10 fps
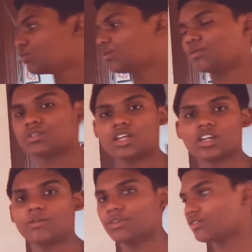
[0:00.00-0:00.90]
bubbles are
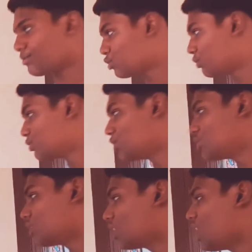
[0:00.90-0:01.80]
coming from soap
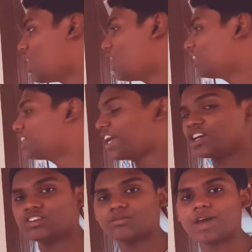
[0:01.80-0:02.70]
solution. And
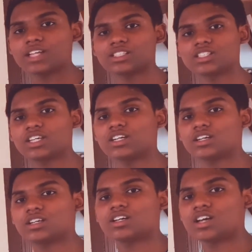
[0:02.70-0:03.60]
take one
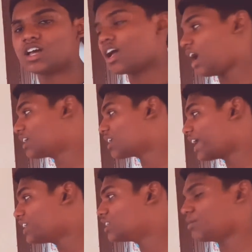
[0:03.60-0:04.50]
matchstick and
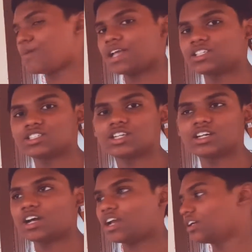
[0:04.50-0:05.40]
light the
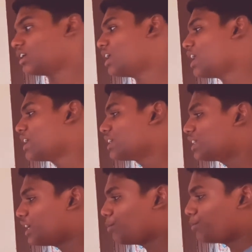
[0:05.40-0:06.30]
matchstick and
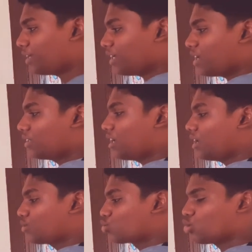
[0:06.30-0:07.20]
keep near
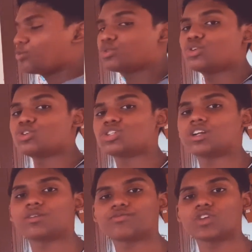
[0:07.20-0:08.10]
the soap
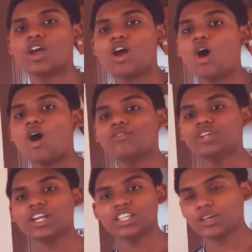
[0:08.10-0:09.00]
solution.
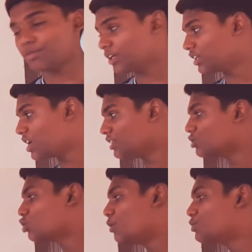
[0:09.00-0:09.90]
After keeping near the
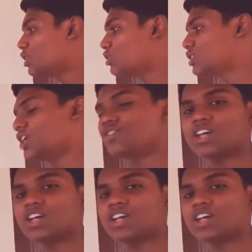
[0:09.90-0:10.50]
soap solution, we